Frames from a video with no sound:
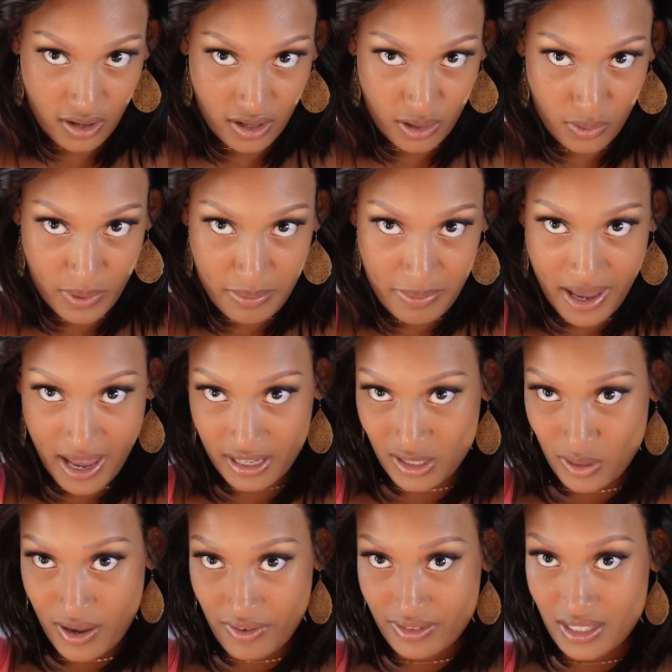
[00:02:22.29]
all the way back
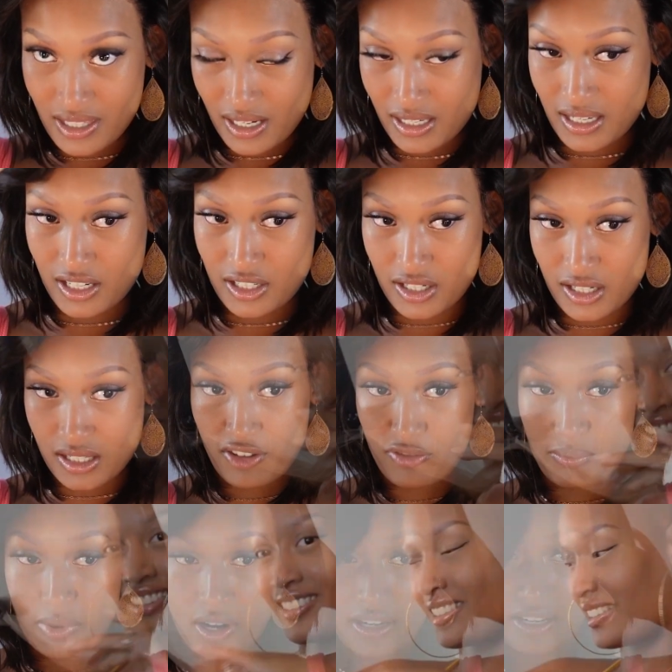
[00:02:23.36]
you have 6 inches of
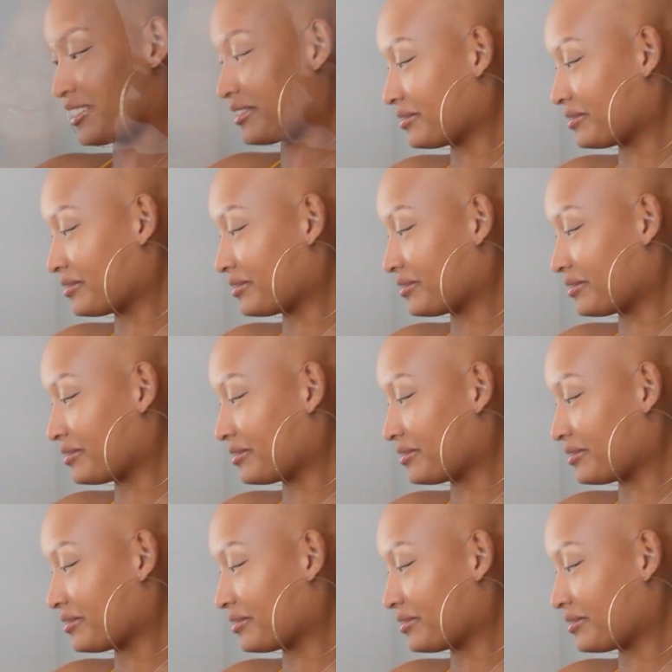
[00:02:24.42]
parting.